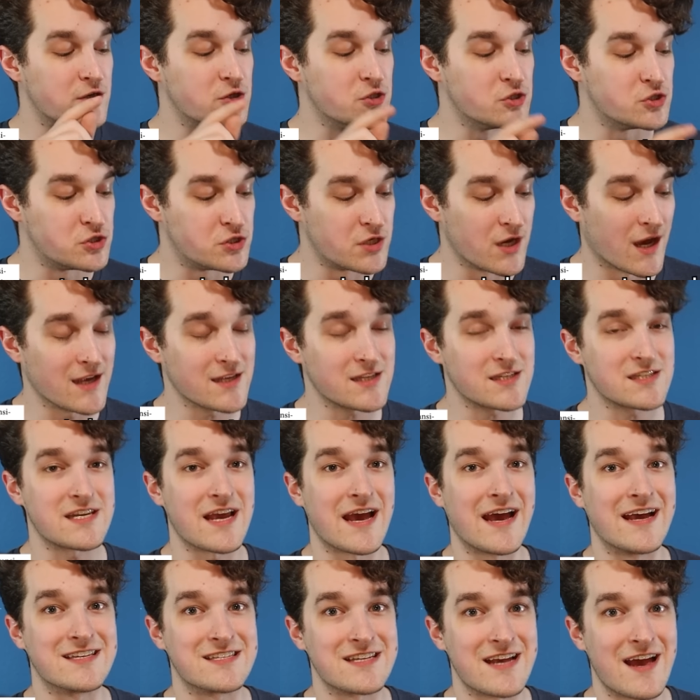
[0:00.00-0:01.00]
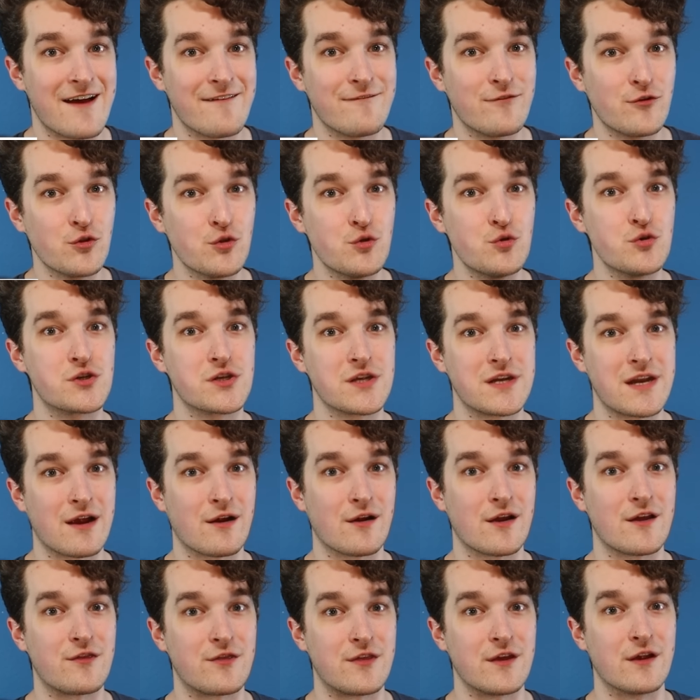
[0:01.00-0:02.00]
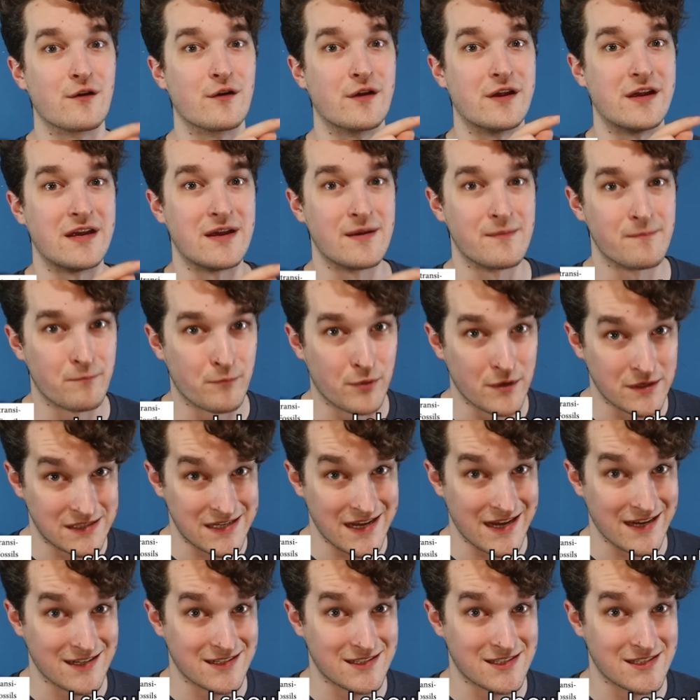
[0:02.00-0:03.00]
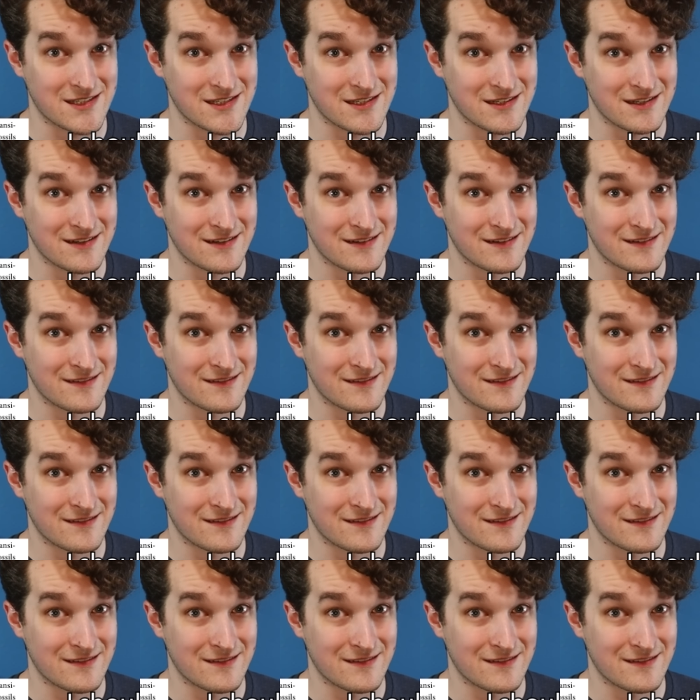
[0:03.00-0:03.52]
just as evolutionary theory predicts.